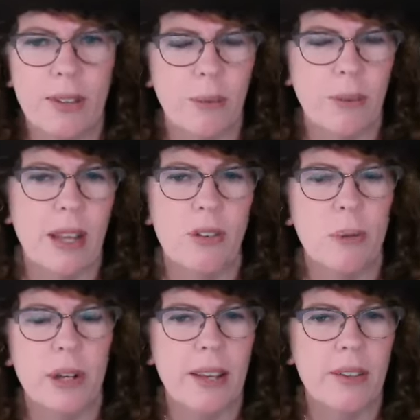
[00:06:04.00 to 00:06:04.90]
Is that what that
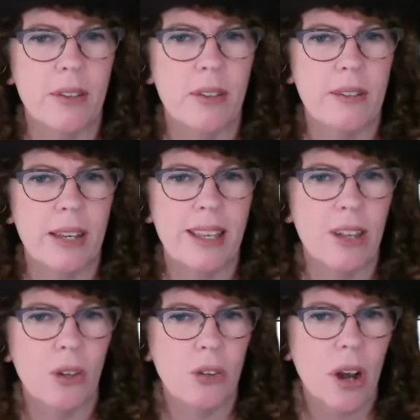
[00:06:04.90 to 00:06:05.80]
termination is? That
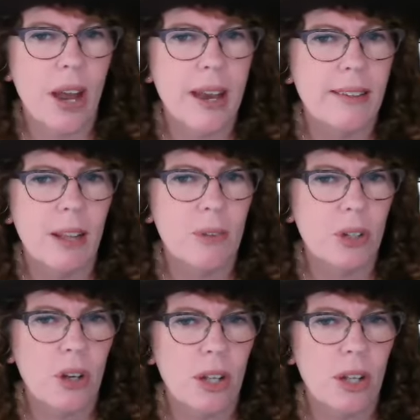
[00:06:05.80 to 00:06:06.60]
kiln dried? Is that what you call it?